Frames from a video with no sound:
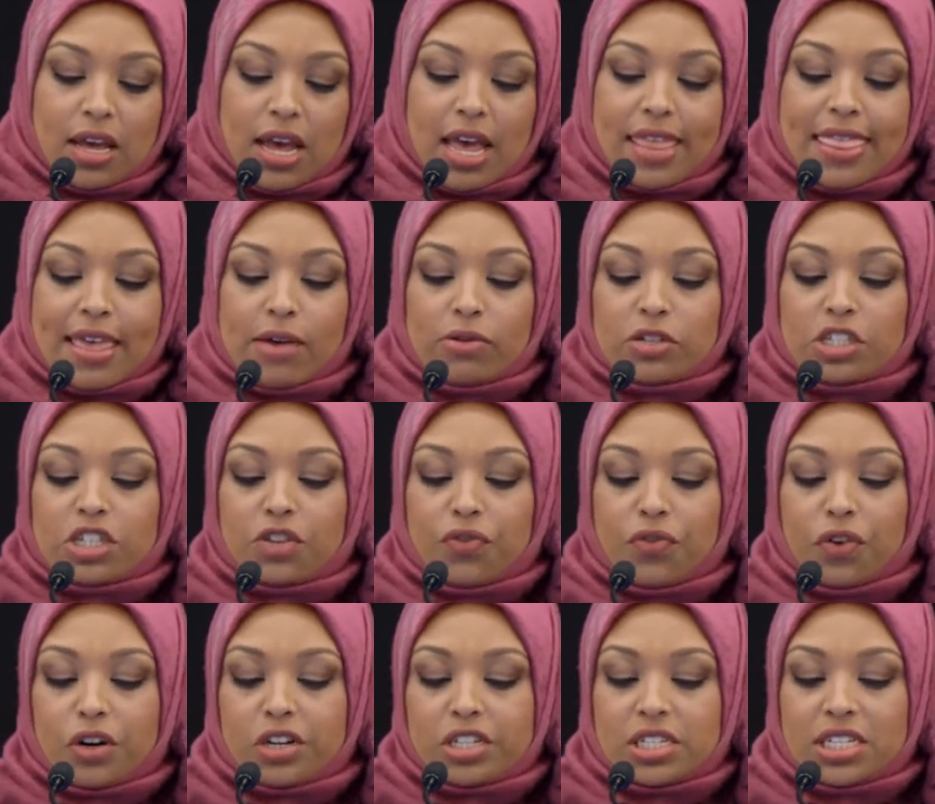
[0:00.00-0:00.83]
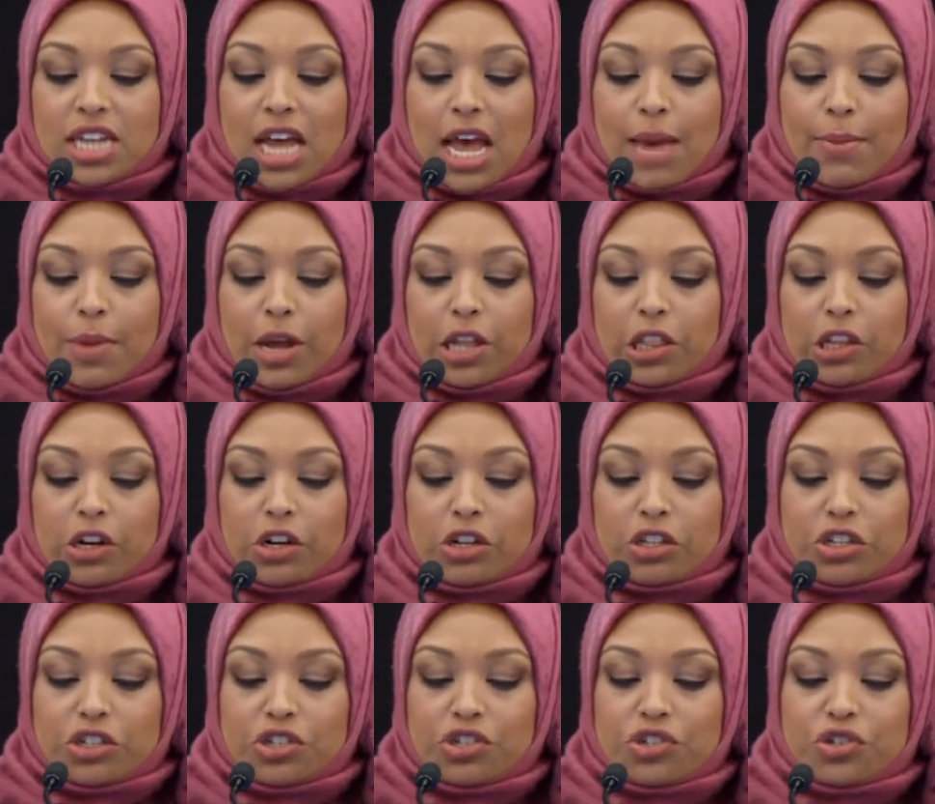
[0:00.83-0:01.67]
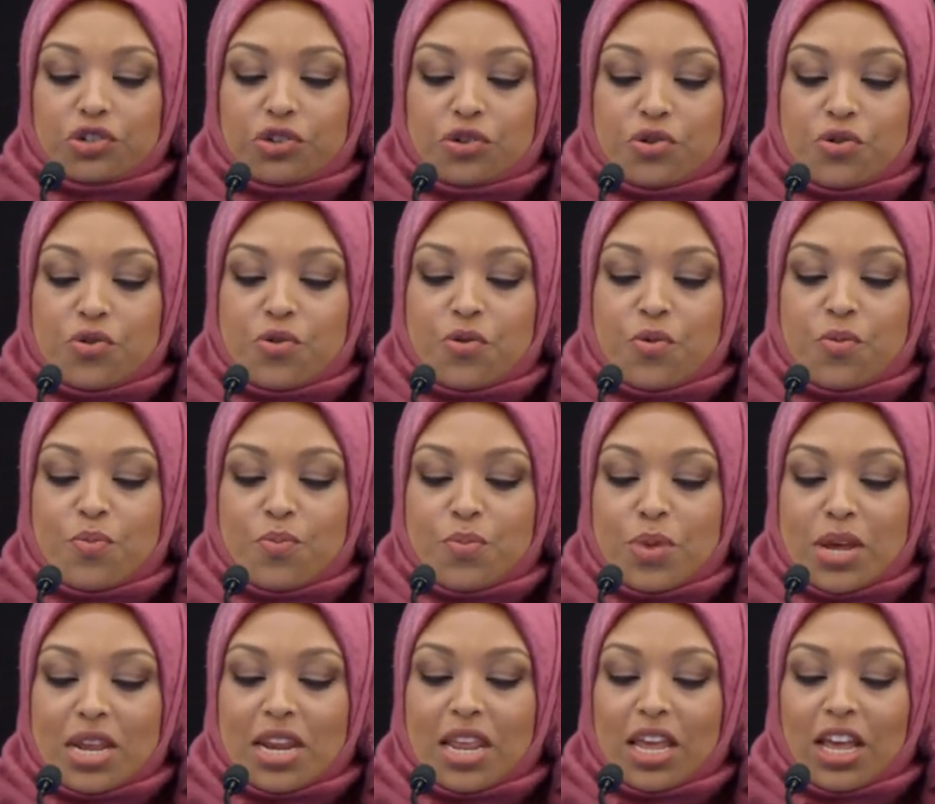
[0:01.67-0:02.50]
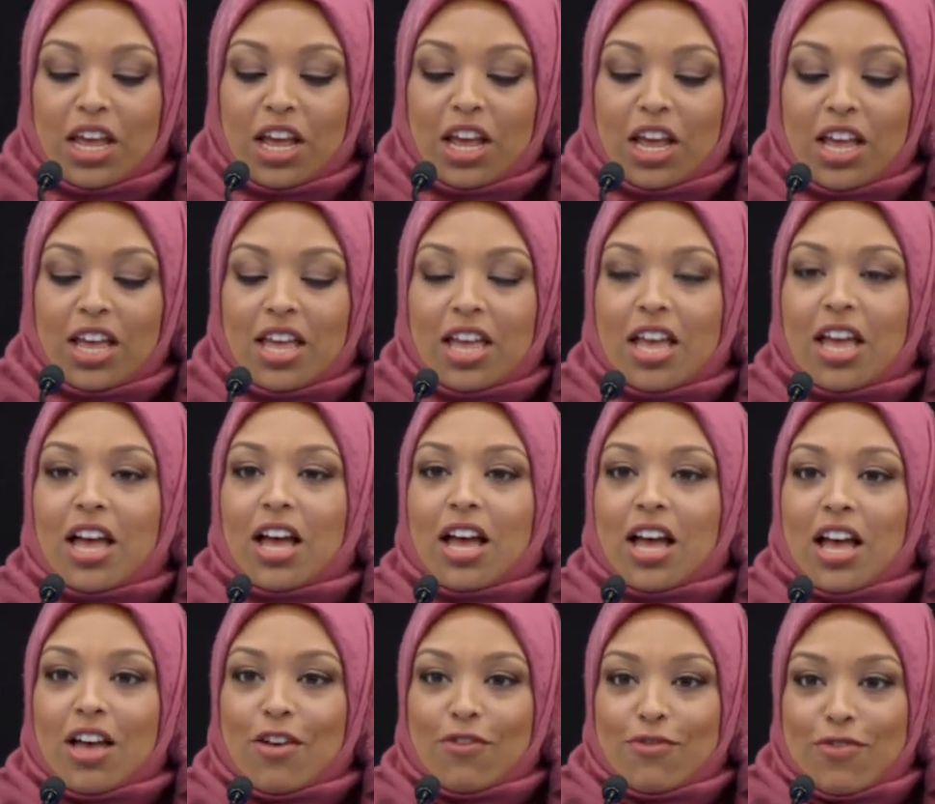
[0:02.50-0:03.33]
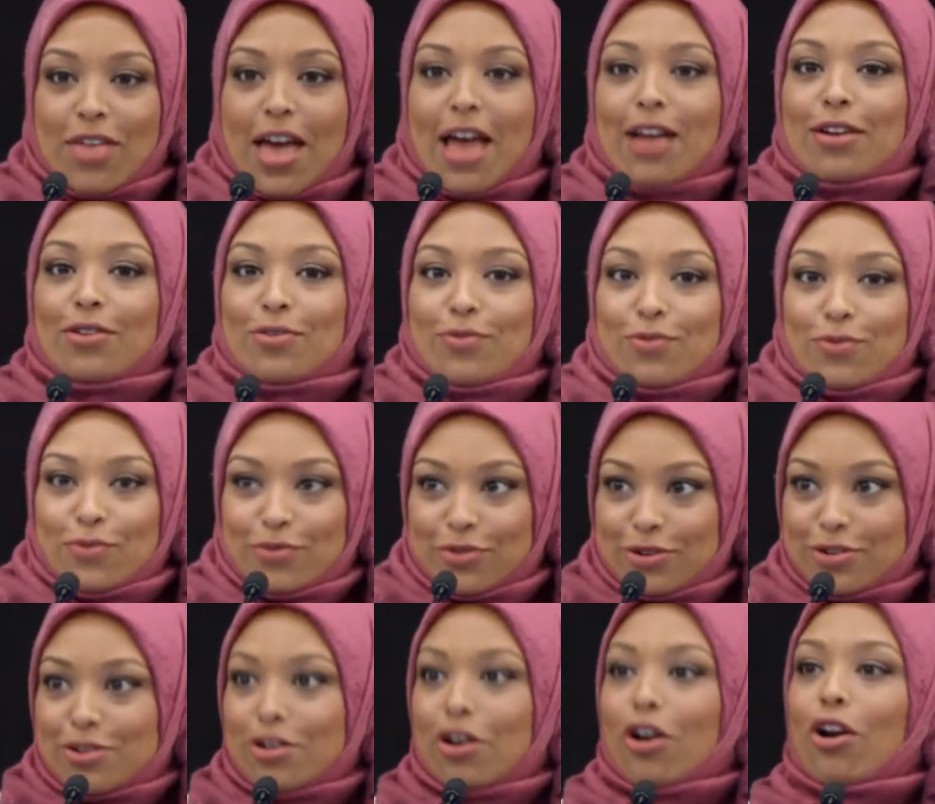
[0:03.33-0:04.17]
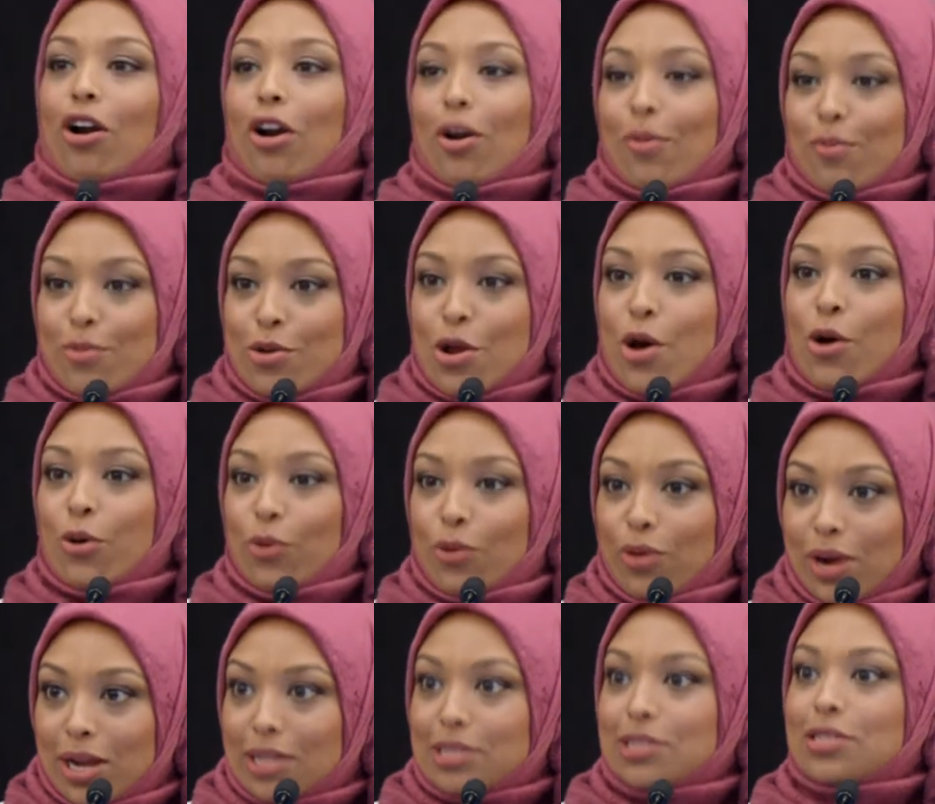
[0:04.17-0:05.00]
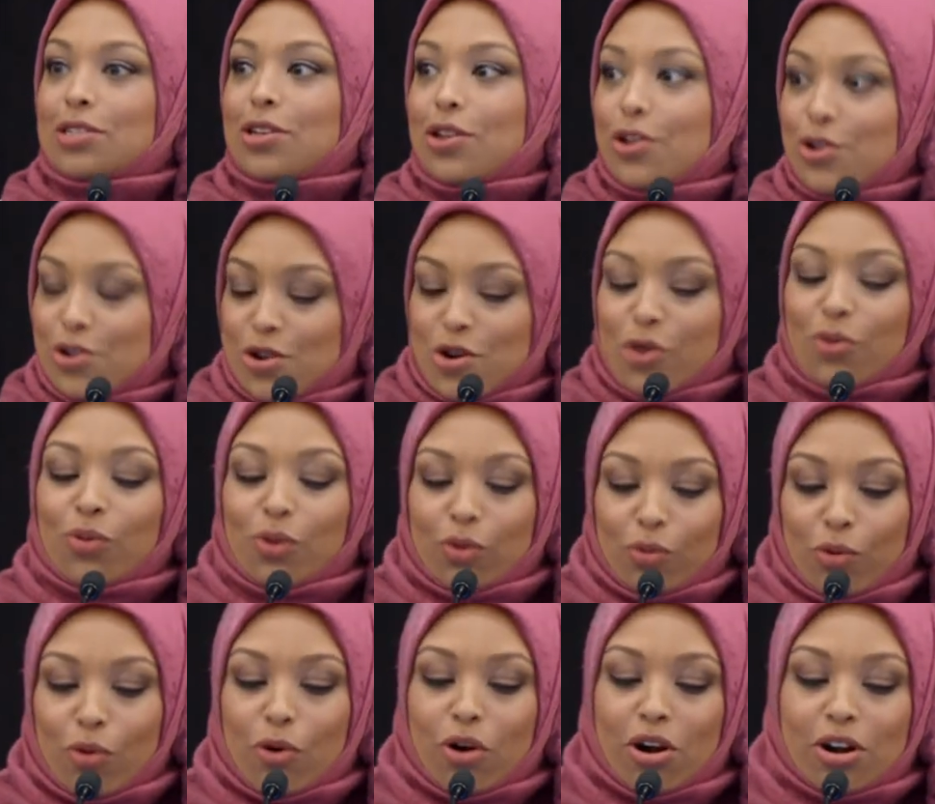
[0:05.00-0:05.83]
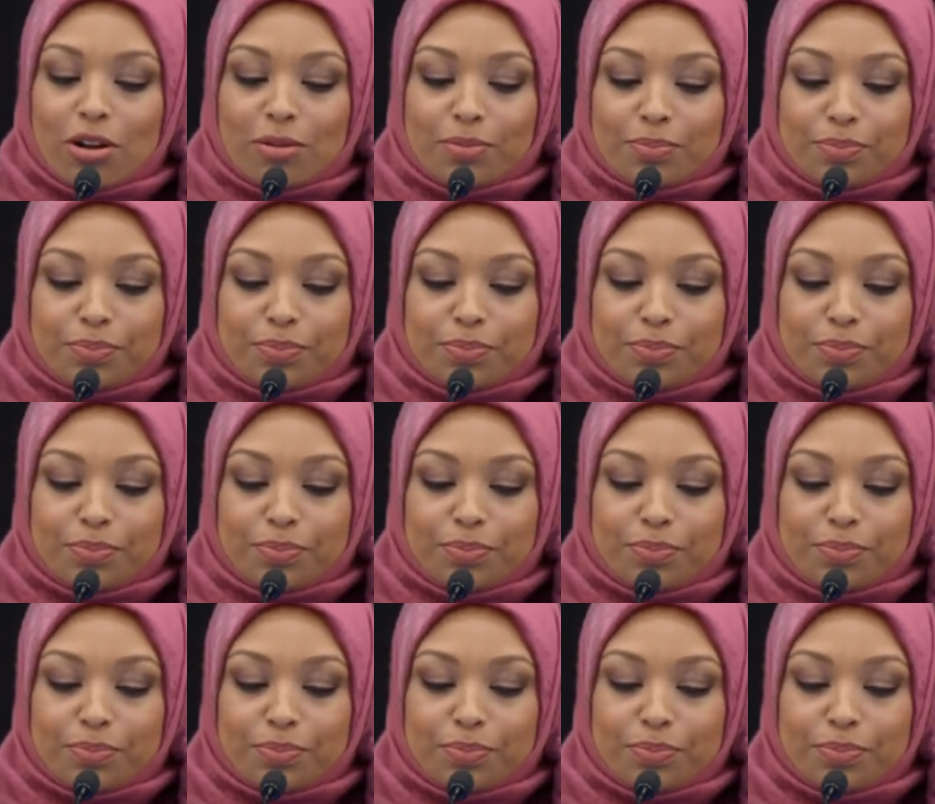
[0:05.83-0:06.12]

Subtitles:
And that was the first time I learned the true meaning of that term, no risk, no reward.